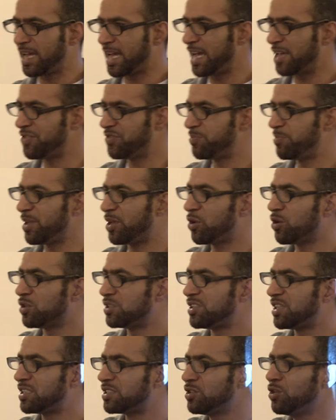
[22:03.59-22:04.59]
And
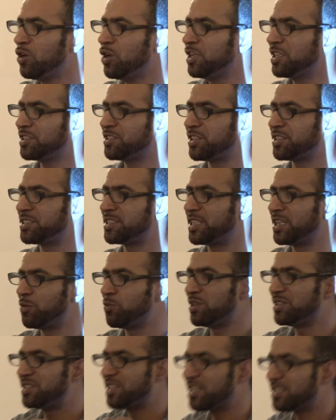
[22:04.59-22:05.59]
because there is no electricity,
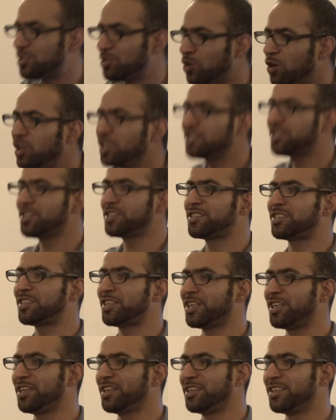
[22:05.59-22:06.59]
when there is no
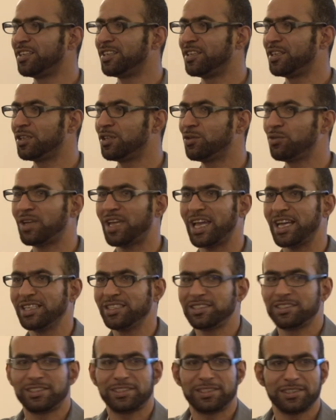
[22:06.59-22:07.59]
electricity, you
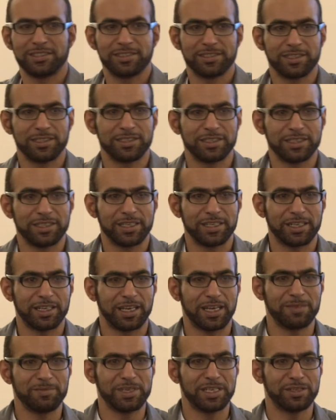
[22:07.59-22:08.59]
can't,
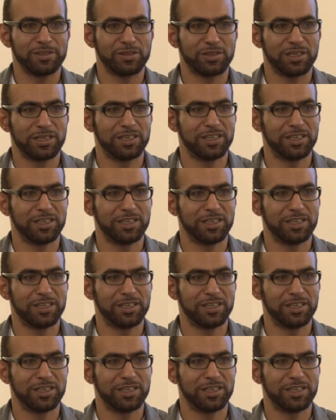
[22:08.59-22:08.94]
I mean, you,